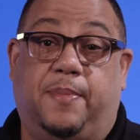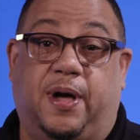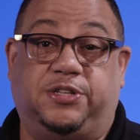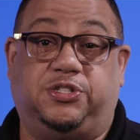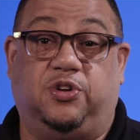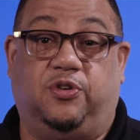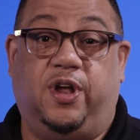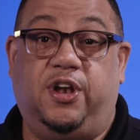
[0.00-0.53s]
By
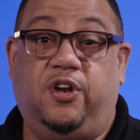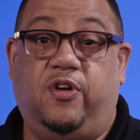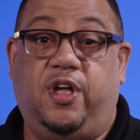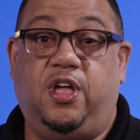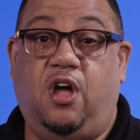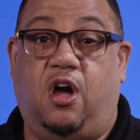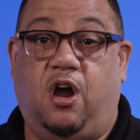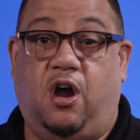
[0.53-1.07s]

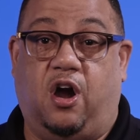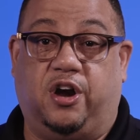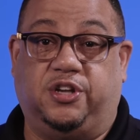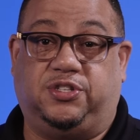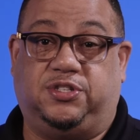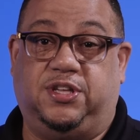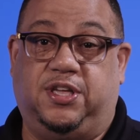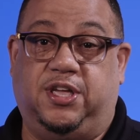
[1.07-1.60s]
surrendering our
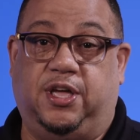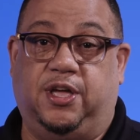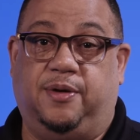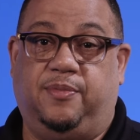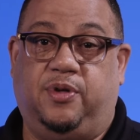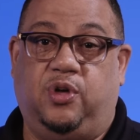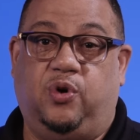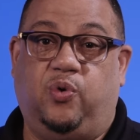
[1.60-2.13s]
hearts to Him,